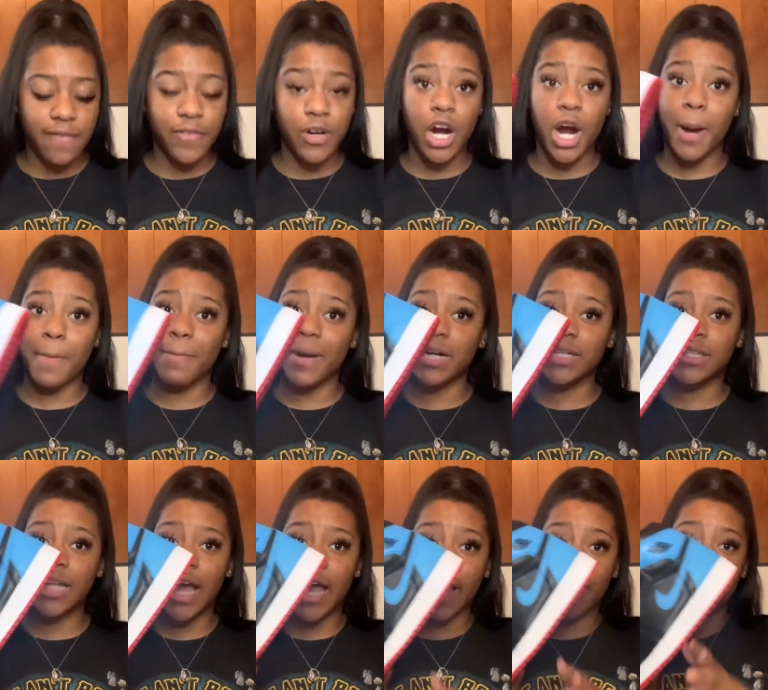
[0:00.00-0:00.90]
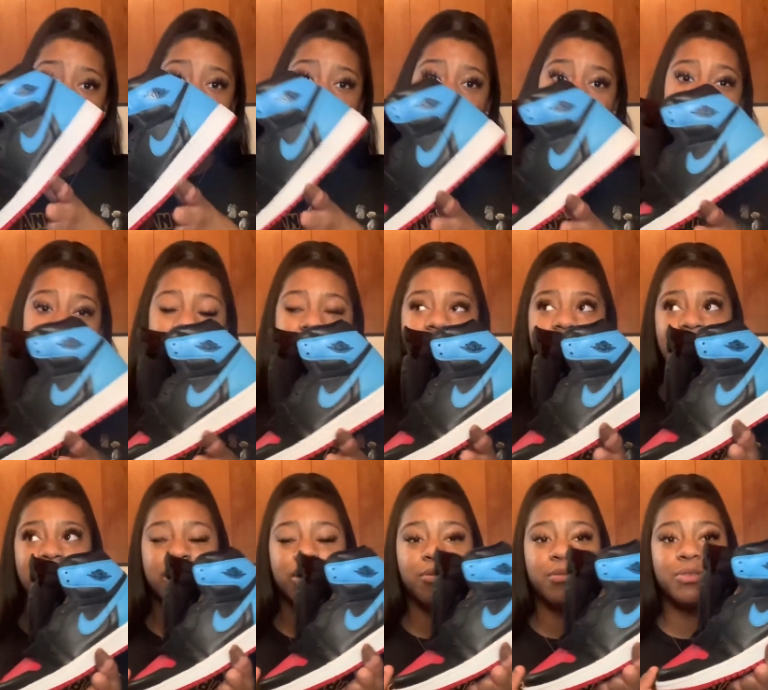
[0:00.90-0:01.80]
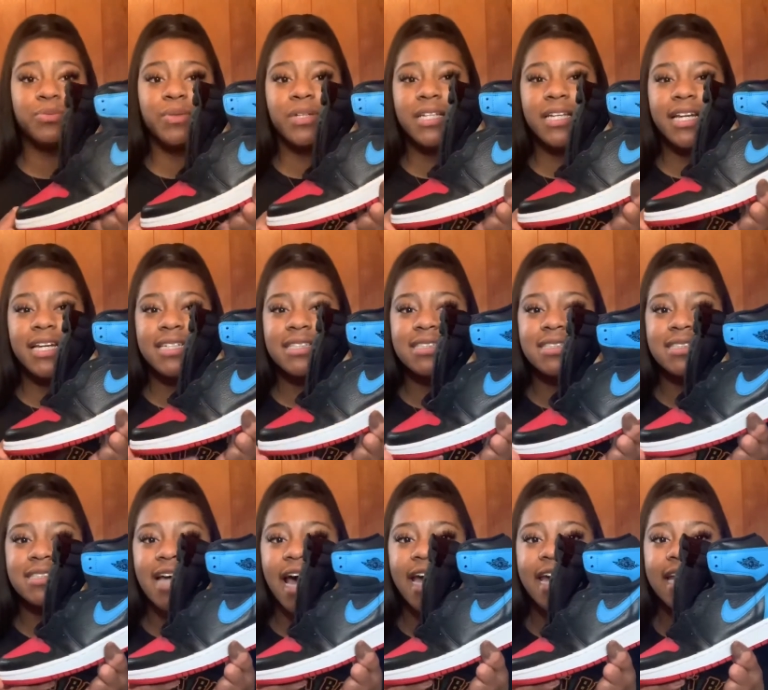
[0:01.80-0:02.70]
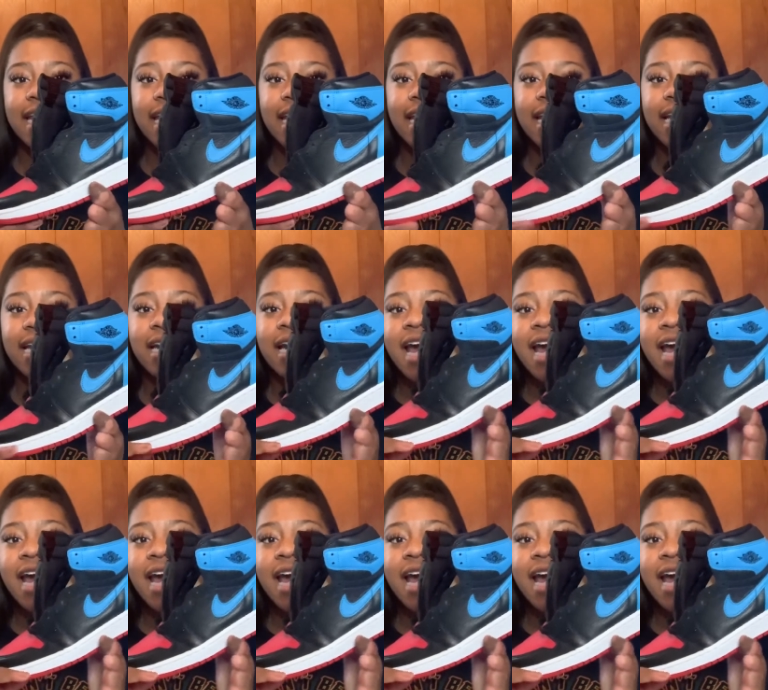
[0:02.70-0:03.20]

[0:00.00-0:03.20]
for her birthday and she was really excited